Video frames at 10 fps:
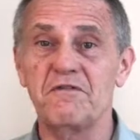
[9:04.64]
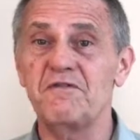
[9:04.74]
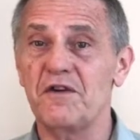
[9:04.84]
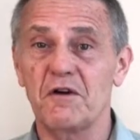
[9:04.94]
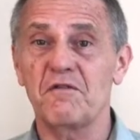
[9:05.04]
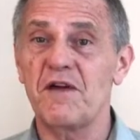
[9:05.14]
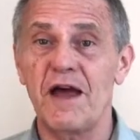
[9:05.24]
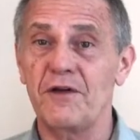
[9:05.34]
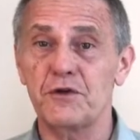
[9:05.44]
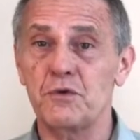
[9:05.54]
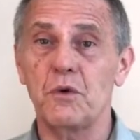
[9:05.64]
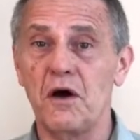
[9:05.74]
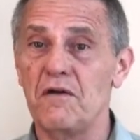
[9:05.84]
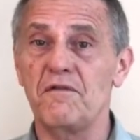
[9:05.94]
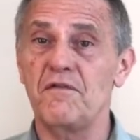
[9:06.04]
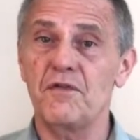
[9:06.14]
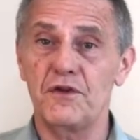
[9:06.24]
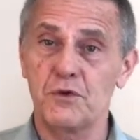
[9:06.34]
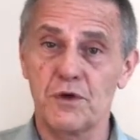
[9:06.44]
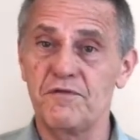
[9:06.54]
fair value of the
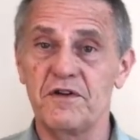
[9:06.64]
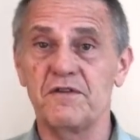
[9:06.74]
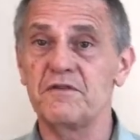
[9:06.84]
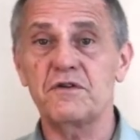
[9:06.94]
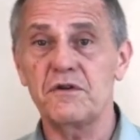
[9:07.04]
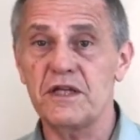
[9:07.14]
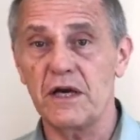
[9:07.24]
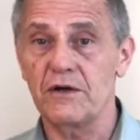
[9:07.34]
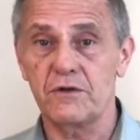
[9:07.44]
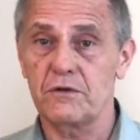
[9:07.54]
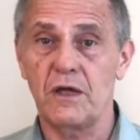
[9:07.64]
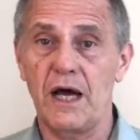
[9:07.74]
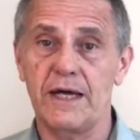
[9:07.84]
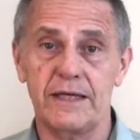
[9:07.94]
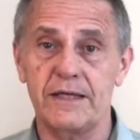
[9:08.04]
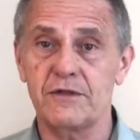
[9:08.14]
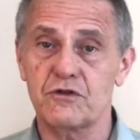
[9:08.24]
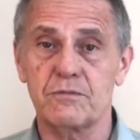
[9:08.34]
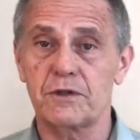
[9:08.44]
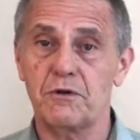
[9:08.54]
derivative to the underlying
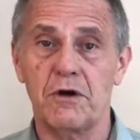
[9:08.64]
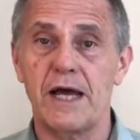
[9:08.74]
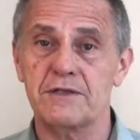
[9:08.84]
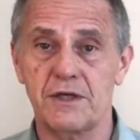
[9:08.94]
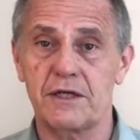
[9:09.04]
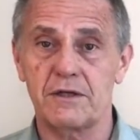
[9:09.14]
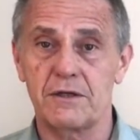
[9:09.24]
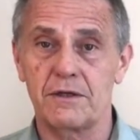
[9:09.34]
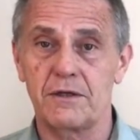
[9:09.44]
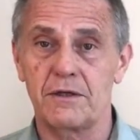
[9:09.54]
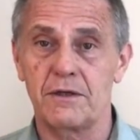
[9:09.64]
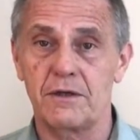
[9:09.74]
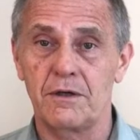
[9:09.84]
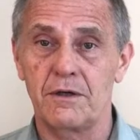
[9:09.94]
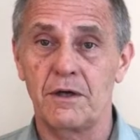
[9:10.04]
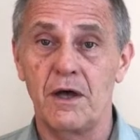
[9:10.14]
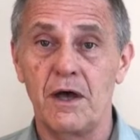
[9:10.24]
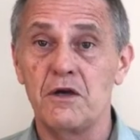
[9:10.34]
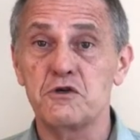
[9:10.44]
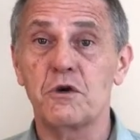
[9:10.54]
instrument or asset.
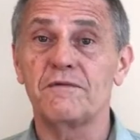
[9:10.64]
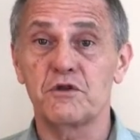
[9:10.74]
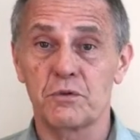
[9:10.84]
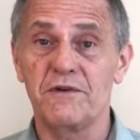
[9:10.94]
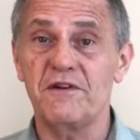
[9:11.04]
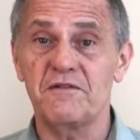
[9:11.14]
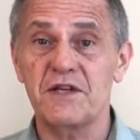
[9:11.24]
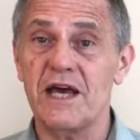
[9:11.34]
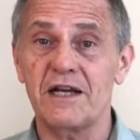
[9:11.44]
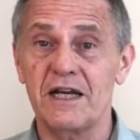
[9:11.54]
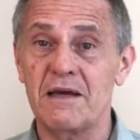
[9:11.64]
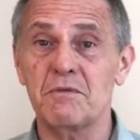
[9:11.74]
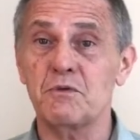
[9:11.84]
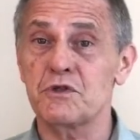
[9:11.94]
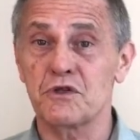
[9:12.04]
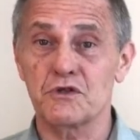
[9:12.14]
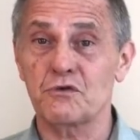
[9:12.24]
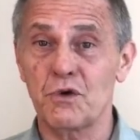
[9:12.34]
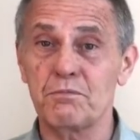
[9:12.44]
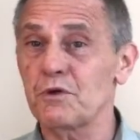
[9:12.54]
So if derivatives had a name that was a
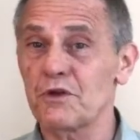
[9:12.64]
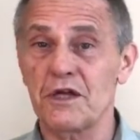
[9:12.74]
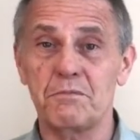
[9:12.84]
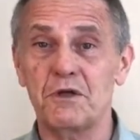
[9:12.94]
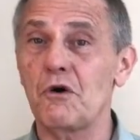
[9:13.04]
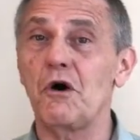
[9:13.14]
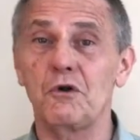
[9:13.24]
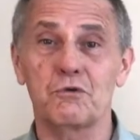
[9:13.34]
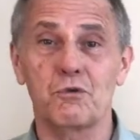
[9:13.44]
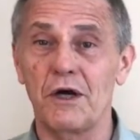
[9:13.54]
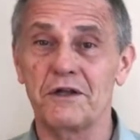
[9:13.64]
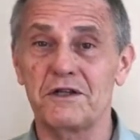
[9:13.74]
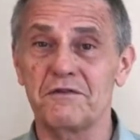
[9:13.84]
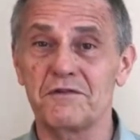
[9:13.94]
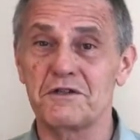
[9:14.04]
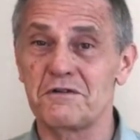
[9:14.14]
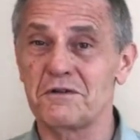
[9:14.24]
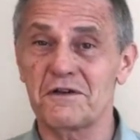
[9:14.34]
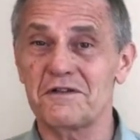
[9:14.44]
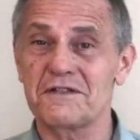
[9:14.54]
descriptor, they'd be called relatives,
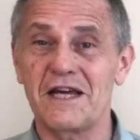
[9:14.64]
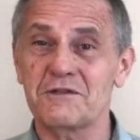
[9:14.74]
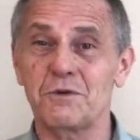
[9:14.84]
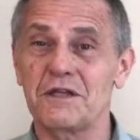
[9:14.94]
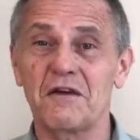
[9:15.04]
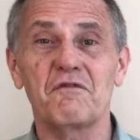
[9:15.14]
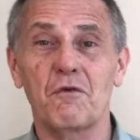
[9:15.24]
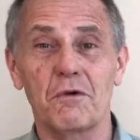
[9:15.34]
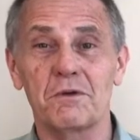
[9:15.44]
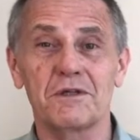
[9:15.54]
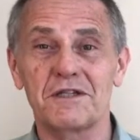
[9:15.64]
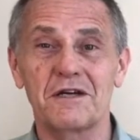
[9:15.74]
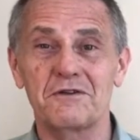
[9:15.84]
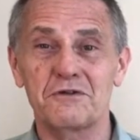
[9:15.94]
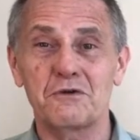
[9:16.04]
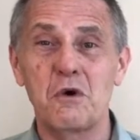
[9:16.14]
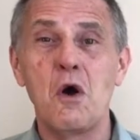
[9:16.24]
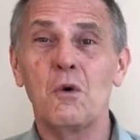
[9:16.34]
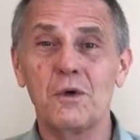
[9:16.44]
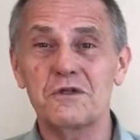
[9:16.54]
because that's what that formula tells you,
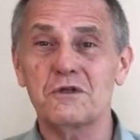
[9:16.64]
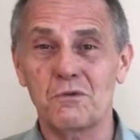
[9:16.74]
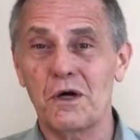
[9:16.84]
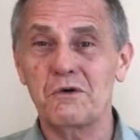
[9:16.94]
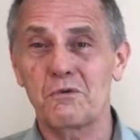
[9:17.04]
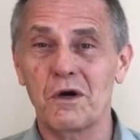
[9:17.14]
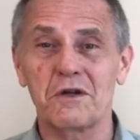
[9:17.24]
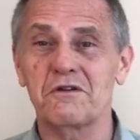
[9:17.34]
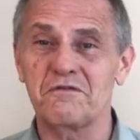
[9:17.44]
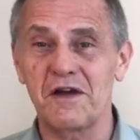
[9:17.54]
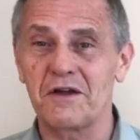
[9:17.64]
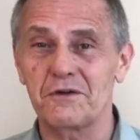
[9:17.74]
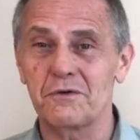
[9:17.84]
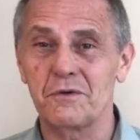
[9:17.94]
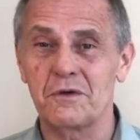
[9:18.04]
what's the right relative value.